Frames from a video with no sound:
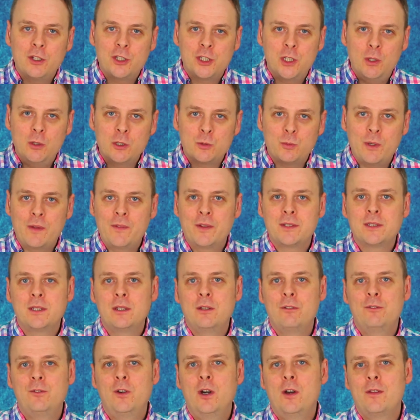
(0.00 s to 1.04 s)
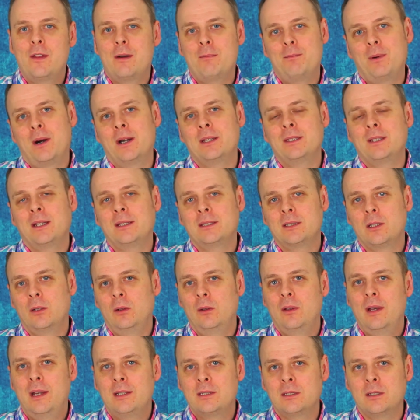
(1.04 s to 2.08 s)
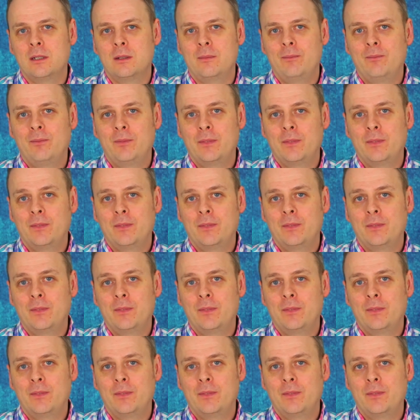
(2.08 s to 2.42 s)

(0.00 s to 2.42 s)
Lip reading: choose whether to defer that binding till later